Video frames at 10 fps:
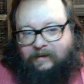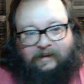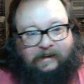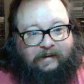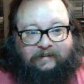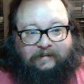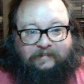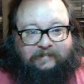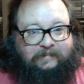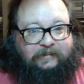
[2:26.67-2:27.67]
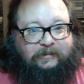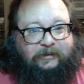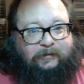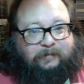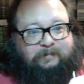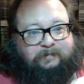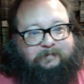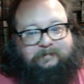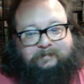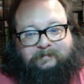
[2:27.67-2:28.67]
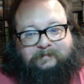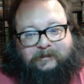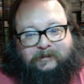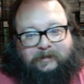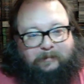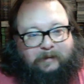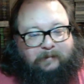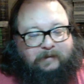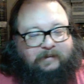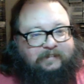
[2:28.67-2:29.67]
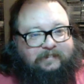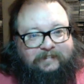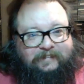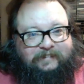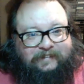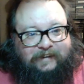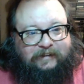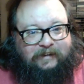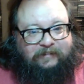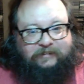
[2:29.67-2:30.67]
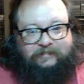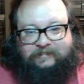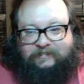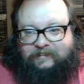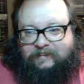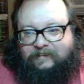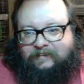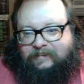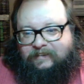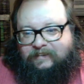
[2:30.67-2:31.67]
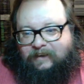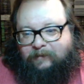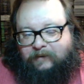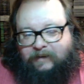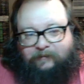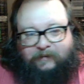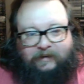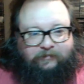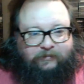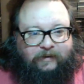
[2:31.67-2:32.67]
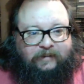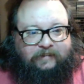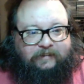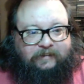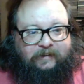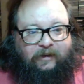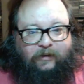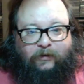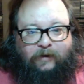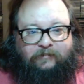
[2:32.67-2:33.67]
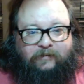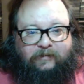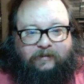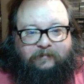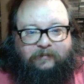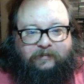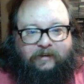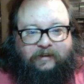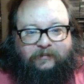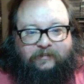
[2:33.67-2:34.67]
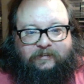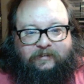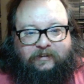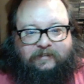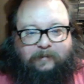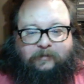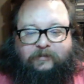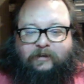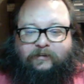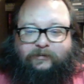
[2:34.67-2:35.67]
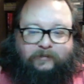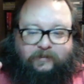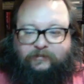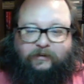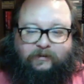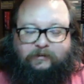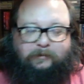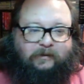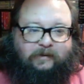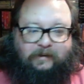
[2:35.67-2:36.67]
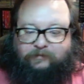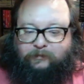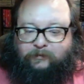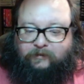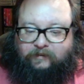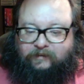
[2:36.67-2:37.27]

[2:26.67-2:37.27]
Hey, there you go. There you go, baby. I love it. I'm ready for anything. Although I've already moved on to a separate challenge, which I'll talk to you about afterward.